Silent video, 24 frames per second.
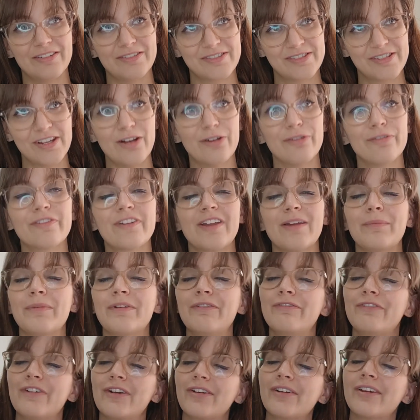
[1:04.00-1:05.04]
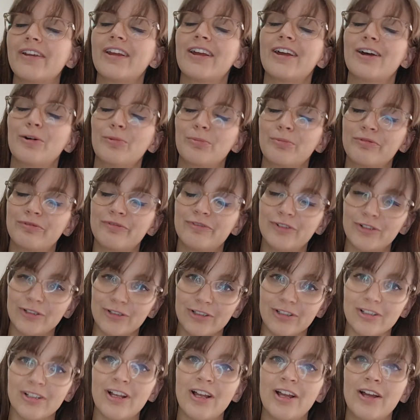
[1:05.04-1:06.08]
itself can be very
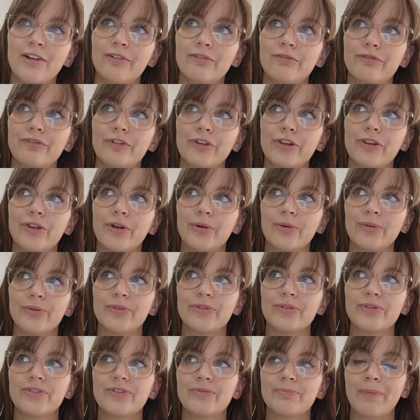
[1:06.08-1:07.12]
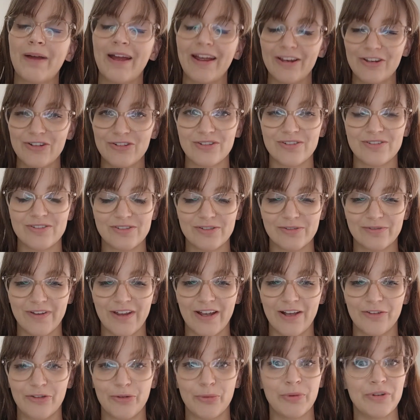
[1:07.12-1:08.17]
helpful for those patients of
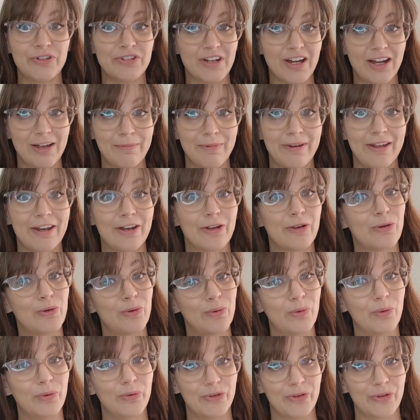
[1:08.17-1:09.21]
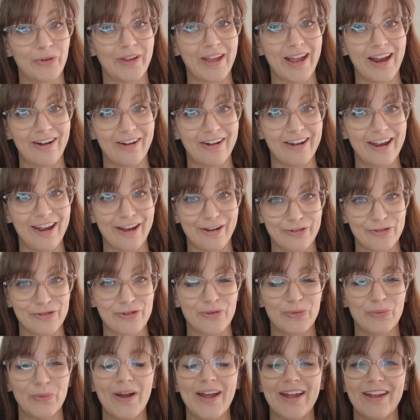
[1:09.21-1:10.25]
ours who are diabetic who also carry
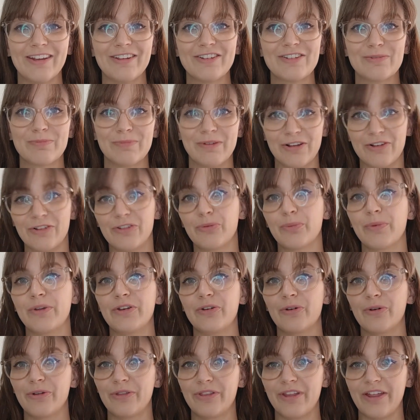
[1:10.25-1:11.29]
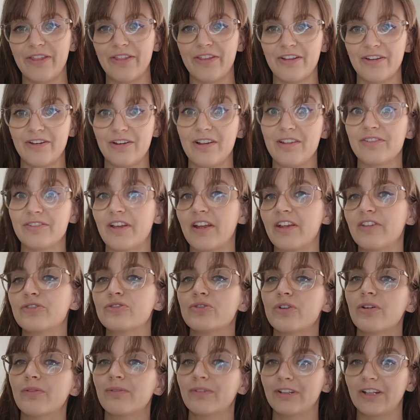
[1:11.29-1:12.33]
extra weight, because we know that there is a
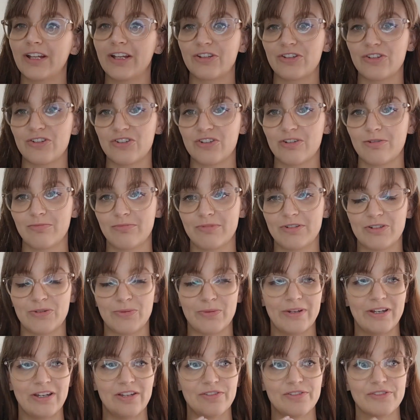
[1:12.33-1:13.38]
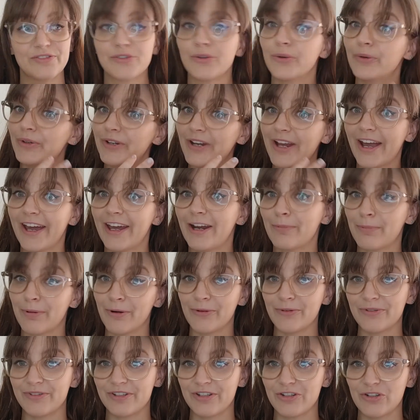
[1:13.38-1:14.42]
strong relationship between stored
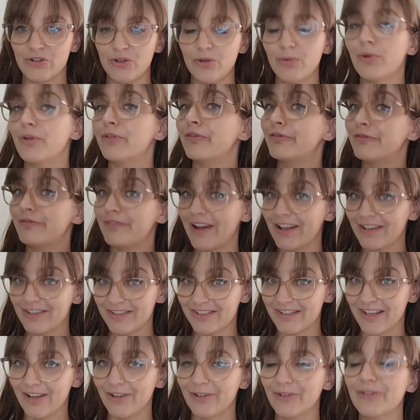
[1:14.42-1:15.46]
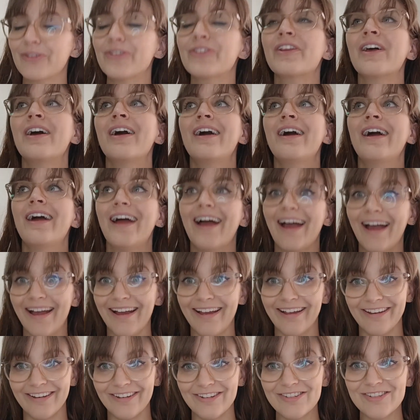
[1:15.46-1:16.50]
adipose tissue or fat cells
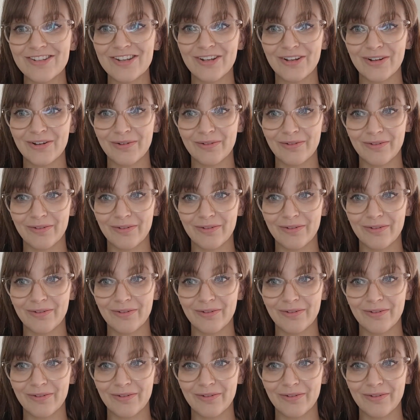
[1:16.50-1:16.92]
and